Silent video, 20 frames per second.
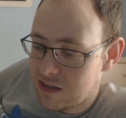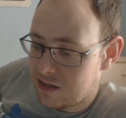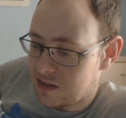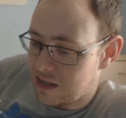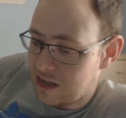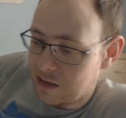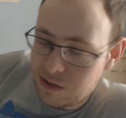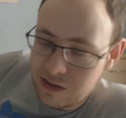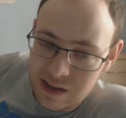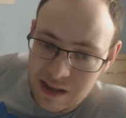
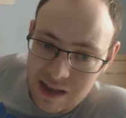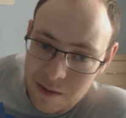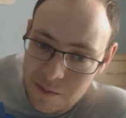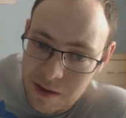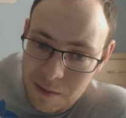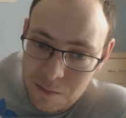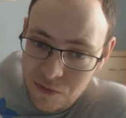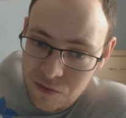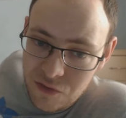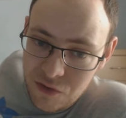It's like with
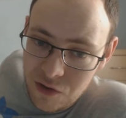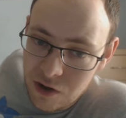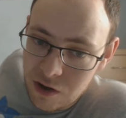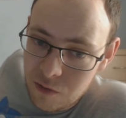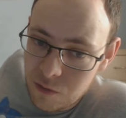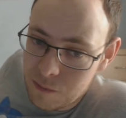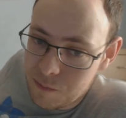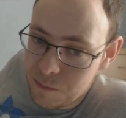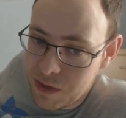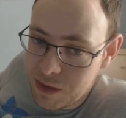Hitman
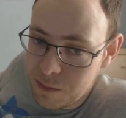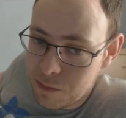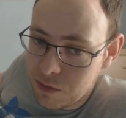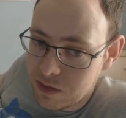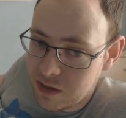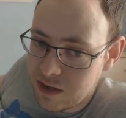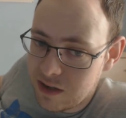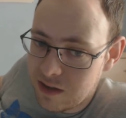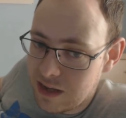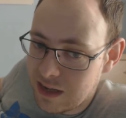before when
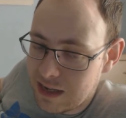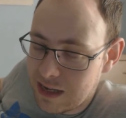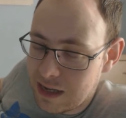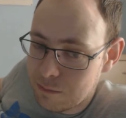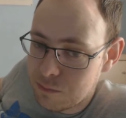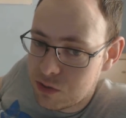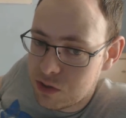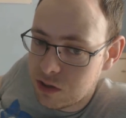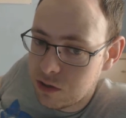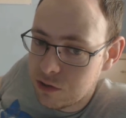people didn't
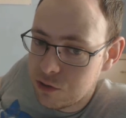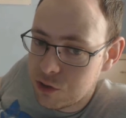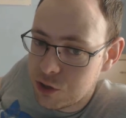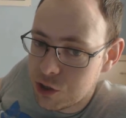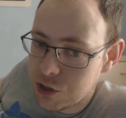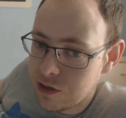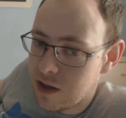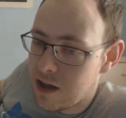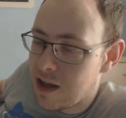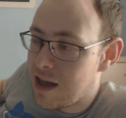like
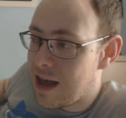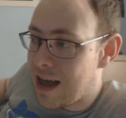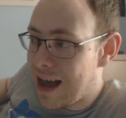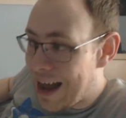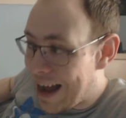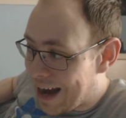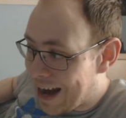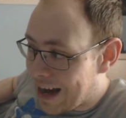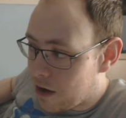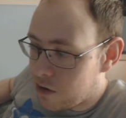Absolution.
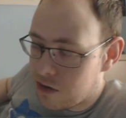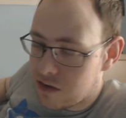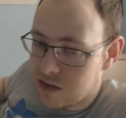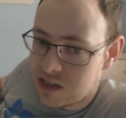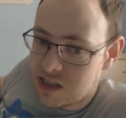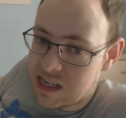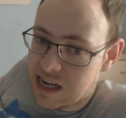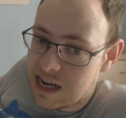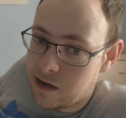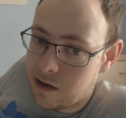I
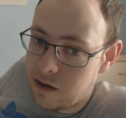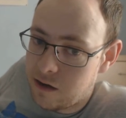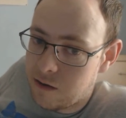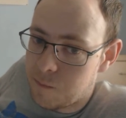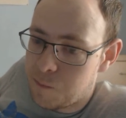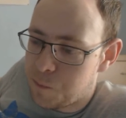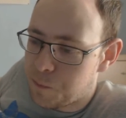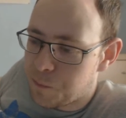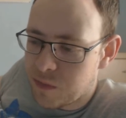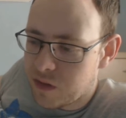understand.